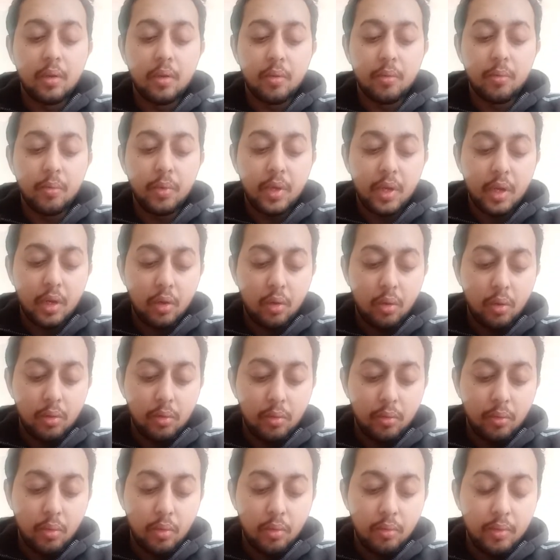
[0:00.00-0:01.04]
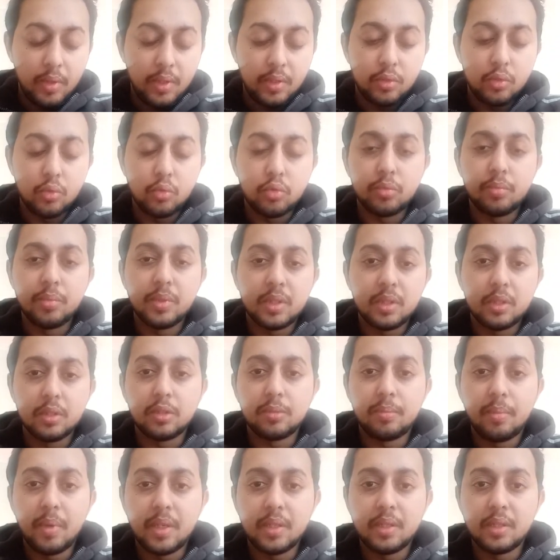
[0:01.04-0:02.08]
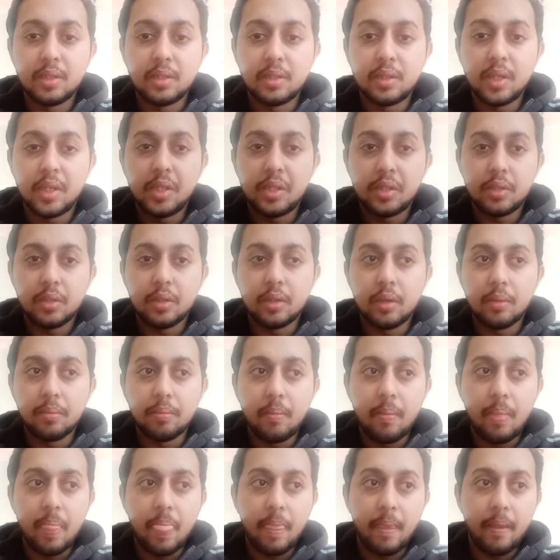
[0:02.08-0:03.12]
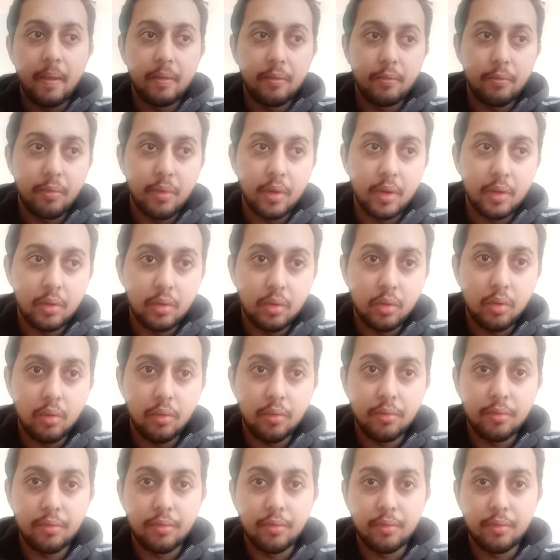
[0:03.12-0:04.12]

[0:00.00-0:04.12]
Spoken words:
We can always use business presentation in front of